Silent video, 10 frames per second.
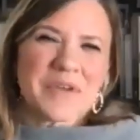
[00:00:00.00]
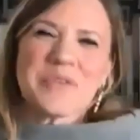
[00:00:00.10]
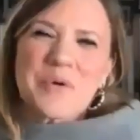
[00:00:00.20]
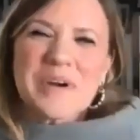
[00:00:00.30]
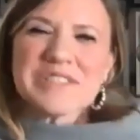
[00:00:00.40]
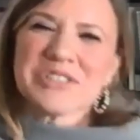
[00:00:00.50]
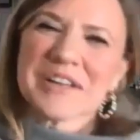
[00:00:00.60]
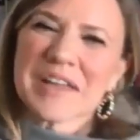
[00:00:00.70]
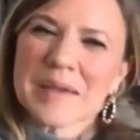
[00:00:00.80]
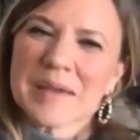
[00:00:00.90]
the
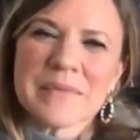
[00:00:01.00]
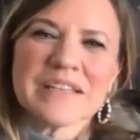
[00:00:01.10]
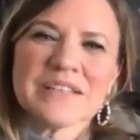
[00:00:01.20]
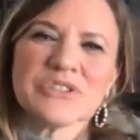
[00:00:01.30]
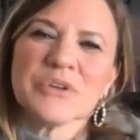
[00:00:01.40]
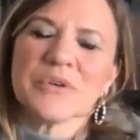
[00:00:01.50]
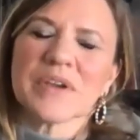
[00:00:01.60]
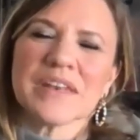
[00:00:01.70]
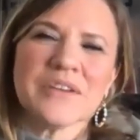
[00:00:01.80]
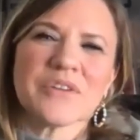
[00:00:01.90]
question came in too.
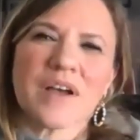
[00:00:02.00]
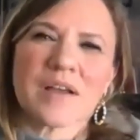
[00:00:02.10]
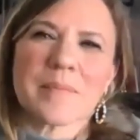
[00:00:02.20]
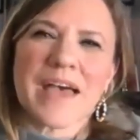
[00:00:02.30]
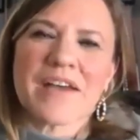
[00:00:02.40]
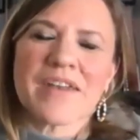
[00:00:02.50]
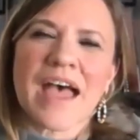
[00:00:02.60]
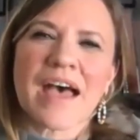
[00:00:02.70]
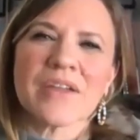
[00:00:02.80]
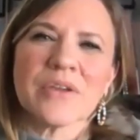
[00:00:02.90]
Can you talk about
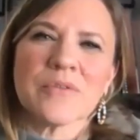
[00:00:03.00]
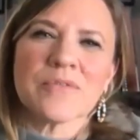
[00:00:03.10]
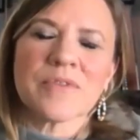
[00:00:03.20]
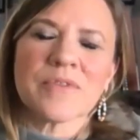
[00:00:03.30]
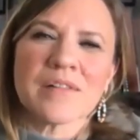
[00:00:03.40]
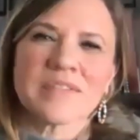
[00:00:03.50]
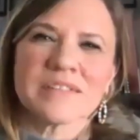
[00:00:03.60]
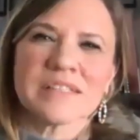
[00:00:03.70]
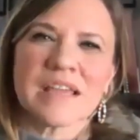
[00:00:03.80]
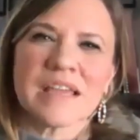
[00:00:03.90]
how you felt
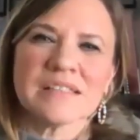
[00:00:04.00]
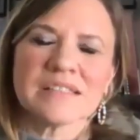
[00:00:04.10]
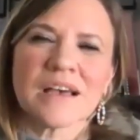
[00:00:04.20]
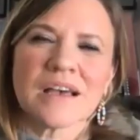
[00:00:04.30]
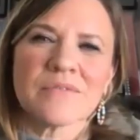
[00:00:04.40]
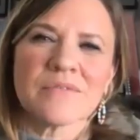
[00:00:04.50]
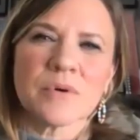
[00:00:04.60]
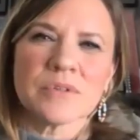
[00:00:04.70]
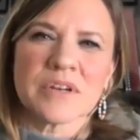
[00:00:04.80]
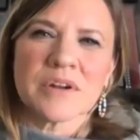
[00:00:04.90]
as things
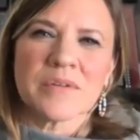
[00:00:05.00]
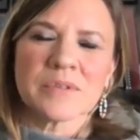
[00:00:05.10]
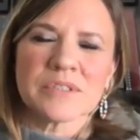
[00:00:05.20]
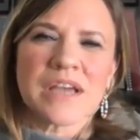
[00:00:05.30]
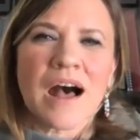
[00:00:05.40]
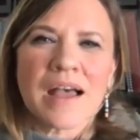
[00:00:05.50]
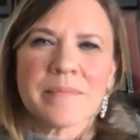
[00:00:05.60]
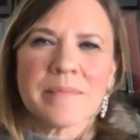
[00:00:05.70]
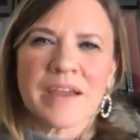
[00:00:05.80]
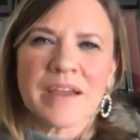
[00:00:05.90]
unfolded over time
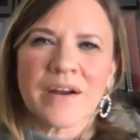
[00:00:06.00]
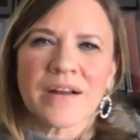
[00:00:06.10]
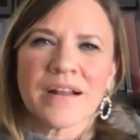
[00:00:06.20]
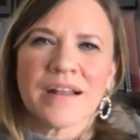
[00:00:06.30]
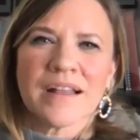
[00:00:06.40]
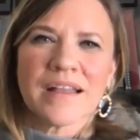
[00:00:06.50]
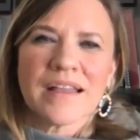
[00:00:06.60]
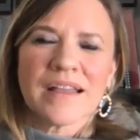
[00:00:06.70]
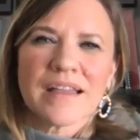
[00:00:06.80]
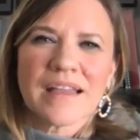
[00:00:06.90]
there,
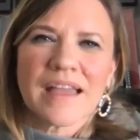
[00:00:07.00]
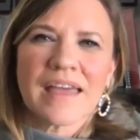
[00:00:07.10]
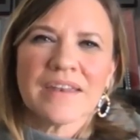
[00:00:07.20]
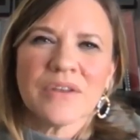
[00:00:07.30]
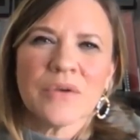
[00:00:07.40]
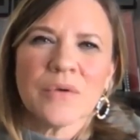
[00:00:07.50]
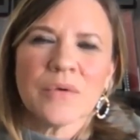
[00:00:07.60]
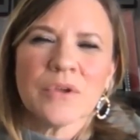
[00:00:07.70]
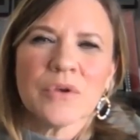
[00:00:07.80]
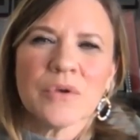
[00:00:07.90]
and you
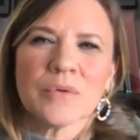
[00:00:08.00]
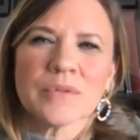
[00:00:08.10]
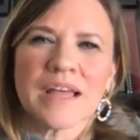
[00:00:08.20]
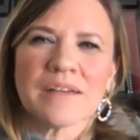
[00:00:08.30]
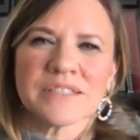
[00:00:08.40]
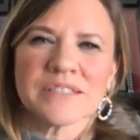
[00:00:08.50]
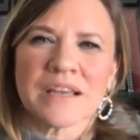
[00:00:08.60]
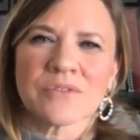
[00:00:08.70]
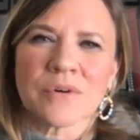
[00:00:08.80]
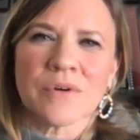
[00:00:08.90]
you left
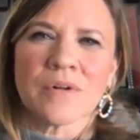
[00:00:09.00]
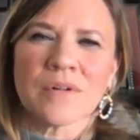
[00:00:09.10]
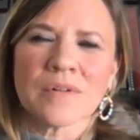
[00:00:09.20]
Central?